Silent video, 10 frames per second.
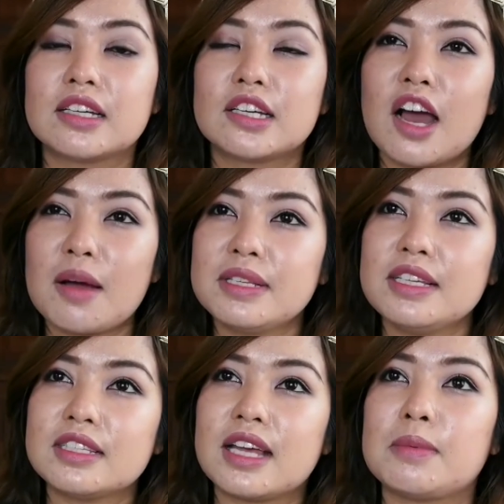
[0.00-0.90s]

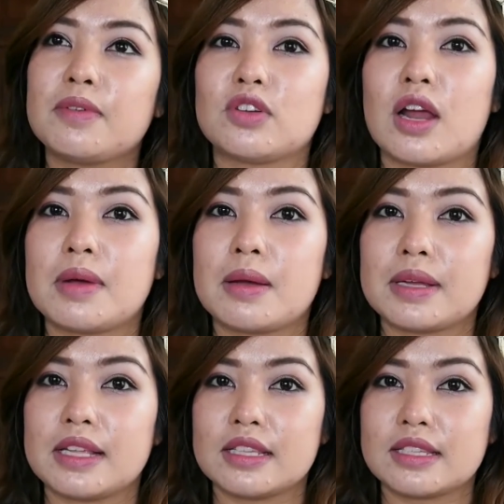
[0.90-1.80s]
comedy type of drama,
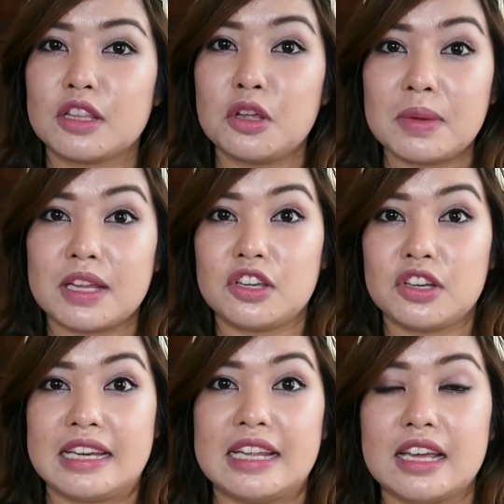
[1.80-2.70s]
but it's a little bit
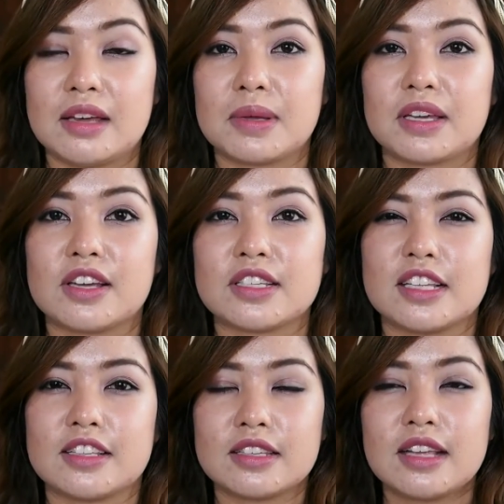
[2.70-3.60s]
unique because
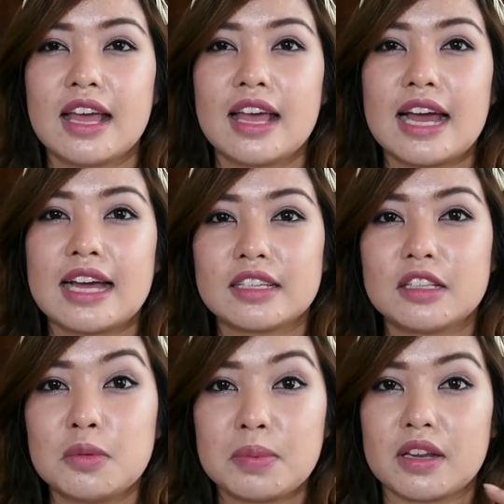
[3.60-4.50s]
it has a
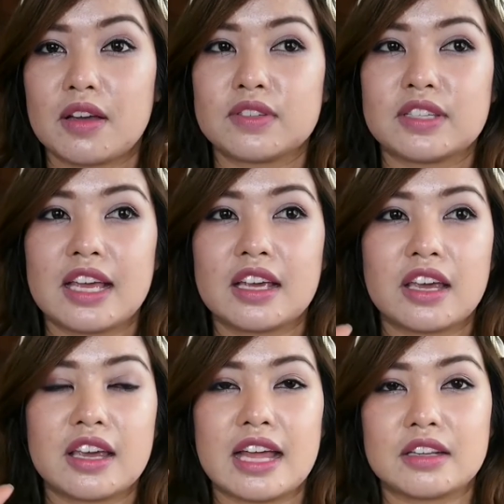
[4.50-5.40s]
little bit of
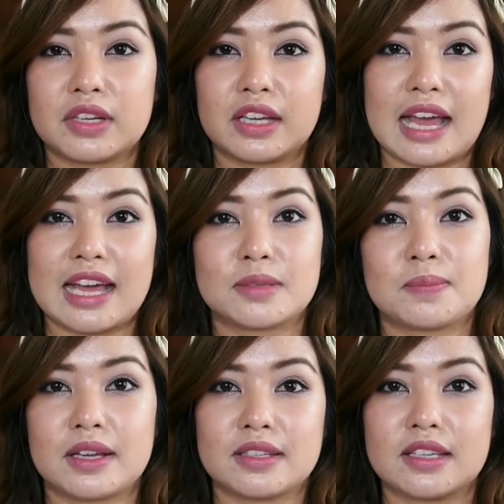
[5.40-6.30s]
psychiatric
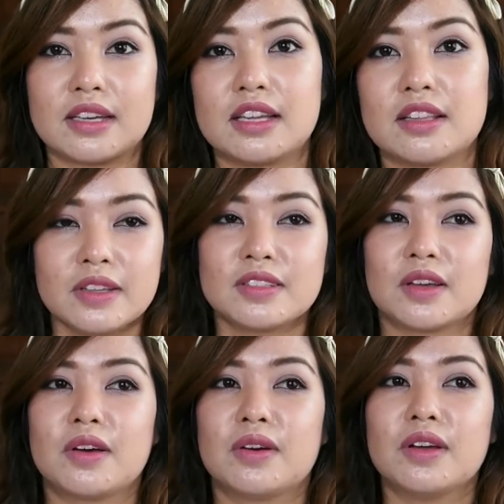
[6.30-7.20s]
aspects in it.
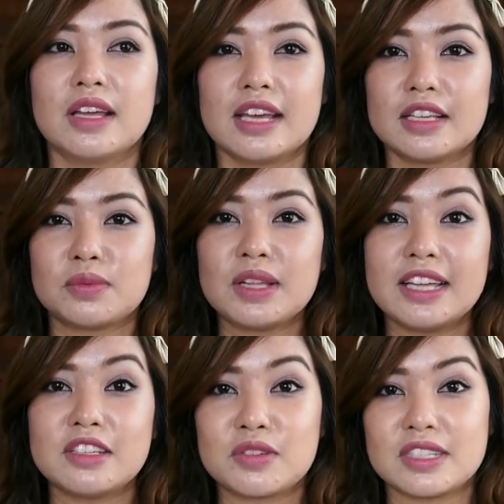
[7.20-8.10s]
So it's
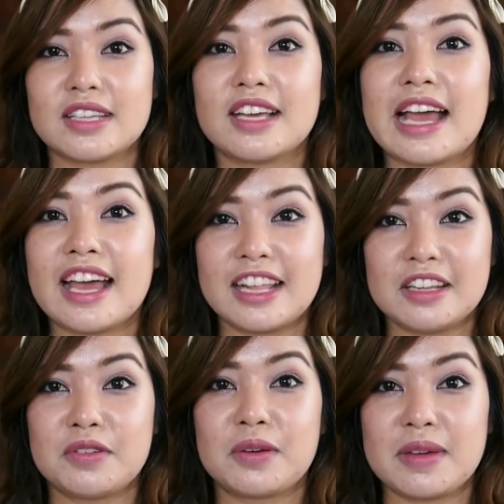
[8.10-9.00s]
really interesting. I
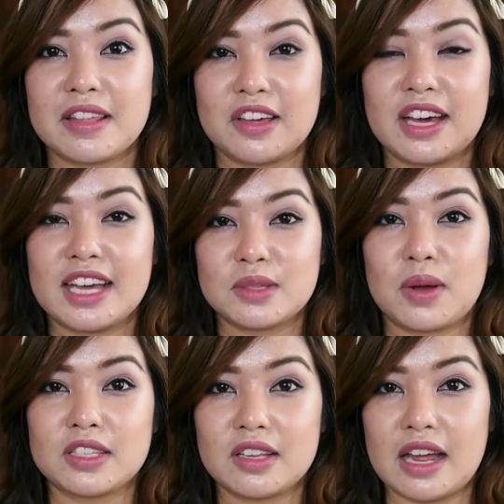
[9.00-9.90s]
highly recommend that you guys
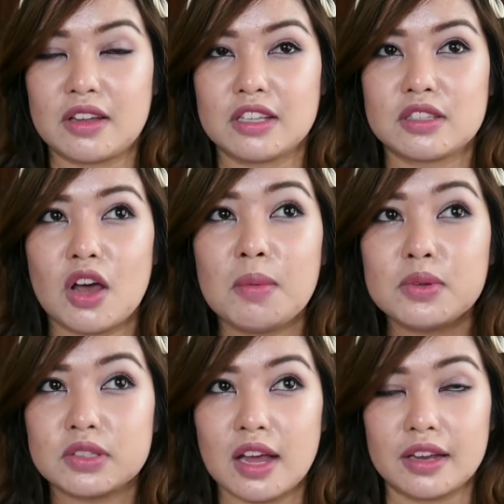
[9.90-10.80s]
watch it out. It's
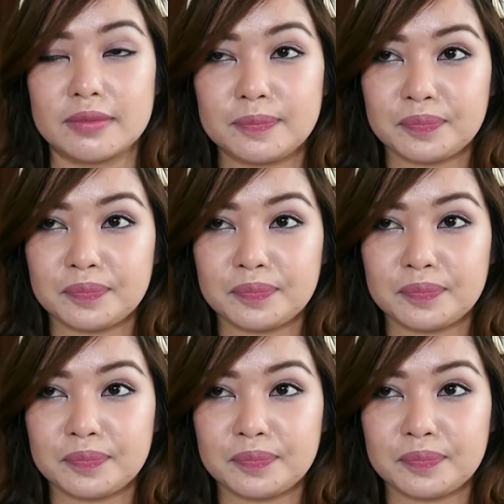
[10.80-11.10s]
almost done.